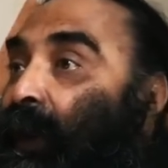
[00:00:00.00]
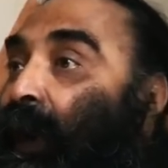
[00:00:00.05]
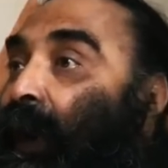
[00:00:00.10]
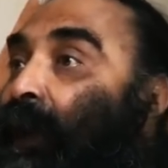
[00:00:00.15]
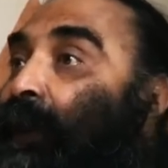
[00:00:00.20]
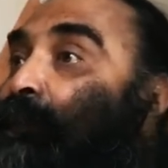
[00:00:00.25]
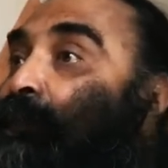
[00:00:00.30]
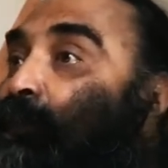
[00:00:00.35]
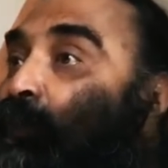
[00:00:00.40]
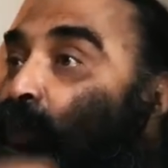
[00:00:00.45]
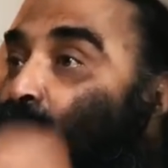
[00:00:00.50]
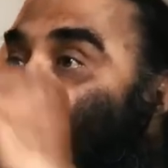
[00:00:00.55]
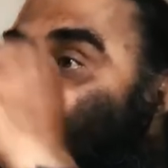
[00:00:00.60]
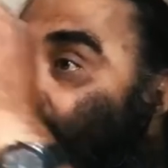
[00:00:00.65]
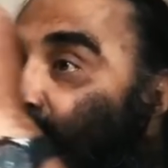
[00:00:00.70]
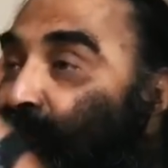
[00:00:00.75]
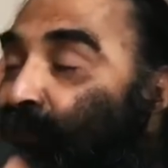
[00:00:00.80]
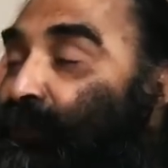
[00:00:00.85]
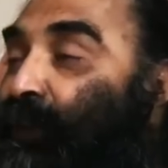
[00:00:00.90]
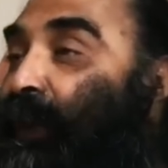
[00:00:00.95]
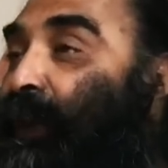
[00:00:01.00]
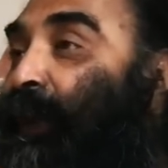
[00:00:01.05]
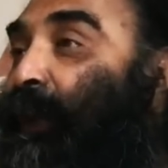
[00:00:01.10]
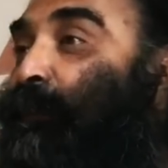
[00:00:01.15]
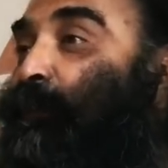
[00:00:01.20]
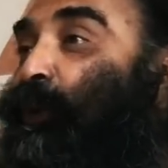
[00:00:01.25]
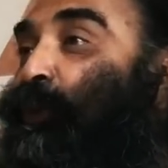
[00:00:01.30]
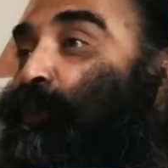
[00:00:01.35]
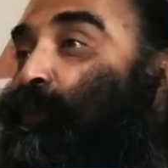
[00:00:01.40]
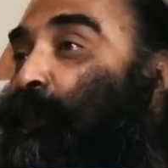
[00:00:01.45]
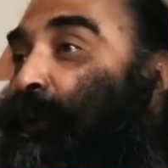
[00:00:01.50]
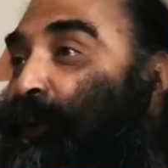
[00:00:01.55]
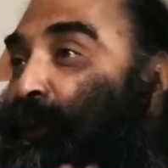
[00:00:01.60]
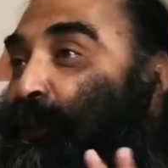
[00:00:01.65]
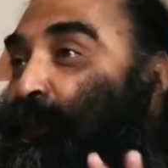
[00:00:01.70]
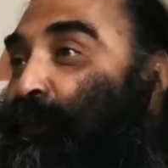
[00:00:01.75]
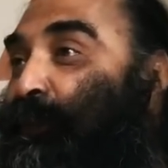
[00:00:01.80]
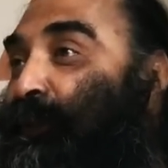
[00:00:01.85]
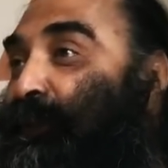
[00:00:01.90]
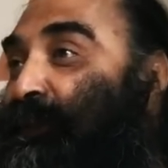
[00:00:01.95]
I am more concerned about my
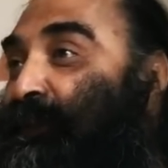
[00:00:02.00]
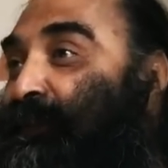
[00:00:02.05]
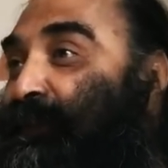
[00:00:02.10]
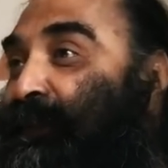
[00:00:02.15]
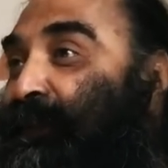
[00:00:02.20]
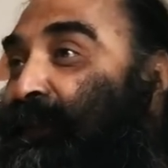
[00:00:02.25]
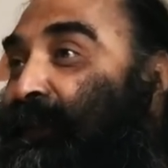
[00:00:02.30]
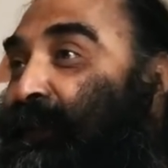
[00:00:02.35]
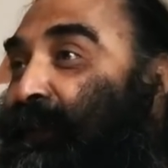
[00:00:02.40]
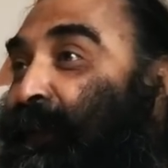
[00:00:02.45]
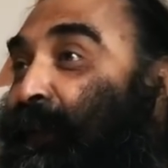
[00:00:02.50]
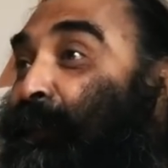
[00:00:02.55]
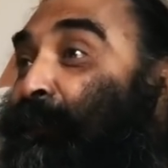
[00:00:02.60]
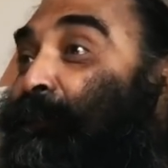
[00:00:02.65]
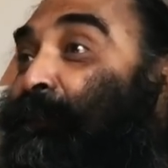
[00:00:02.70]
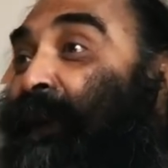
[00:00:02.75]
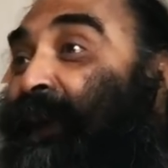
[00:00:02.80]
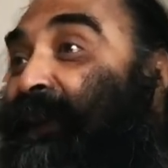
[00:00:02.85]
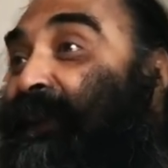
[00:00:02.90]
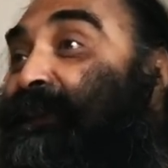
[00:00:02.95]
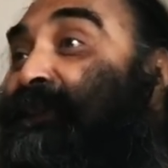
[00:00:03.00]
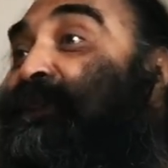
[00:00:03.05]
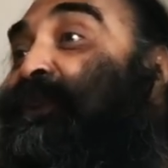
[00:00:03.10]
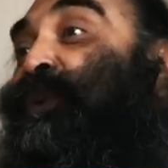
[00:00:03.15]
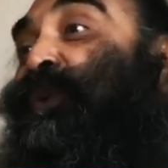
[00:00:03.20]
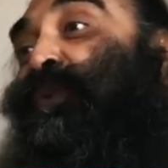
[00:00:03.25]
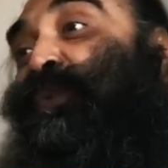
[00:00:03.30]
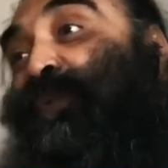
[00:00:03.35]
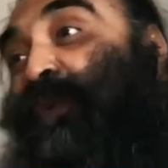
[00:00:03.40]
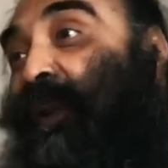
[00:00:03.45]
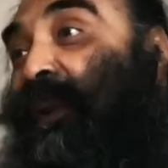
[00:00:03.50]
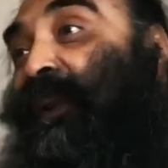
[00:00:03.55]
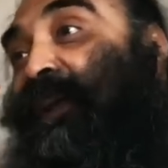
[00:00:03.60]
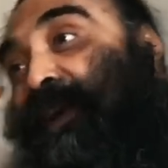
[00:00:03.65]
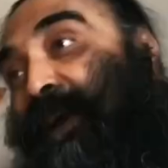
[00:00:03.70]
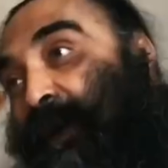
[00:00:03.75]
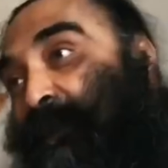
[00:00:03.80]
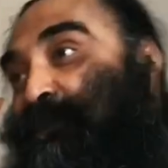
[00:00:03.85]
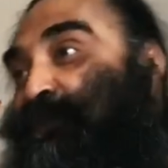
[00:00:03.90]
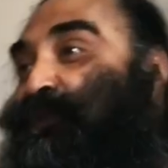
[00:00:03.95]
duties. Balance will
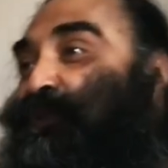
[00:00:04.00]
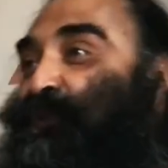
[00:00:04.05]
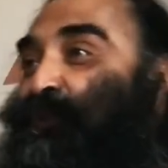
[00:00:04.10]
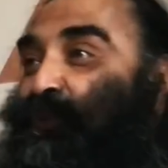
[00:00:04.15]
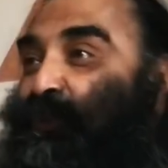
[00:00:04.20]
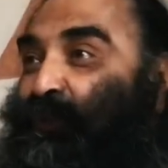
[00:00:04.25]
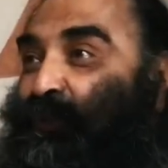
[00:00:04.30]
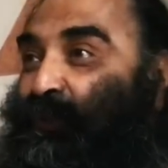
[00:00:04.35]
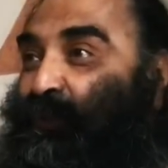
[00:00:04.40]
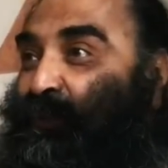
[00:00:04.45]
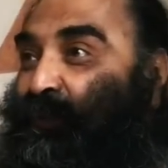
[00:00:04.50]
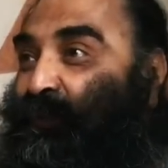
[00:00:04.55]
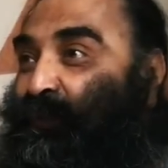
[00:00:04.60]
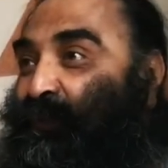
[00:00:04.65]
comes to you.